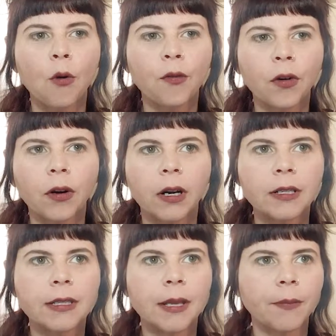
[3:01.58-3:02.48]
over
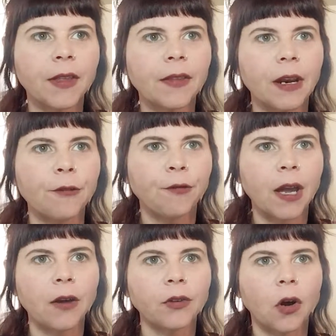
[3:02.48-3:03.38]
something that I
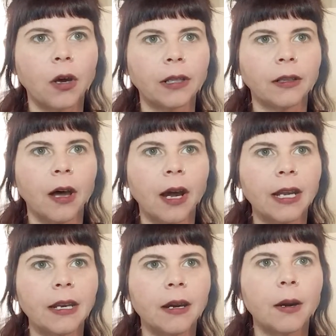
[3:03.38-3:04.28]
found
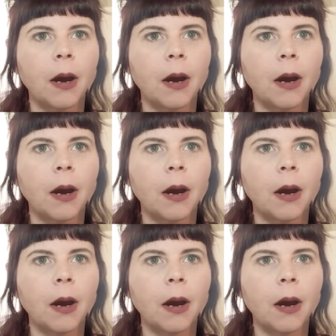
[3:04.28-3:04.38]
online.